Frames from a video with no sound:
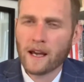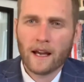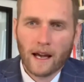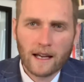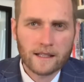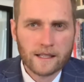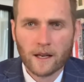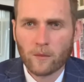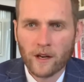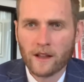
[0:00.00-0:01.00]
And
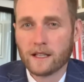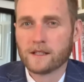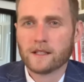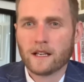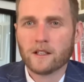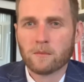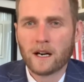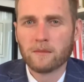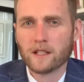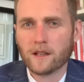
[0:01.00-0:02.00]
one of the things you'll
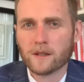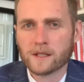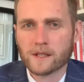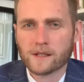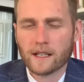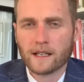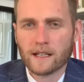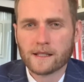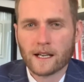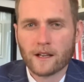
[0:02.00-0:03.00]
probably notice is that
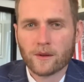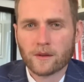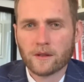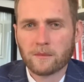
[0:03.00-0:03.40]
as I go through,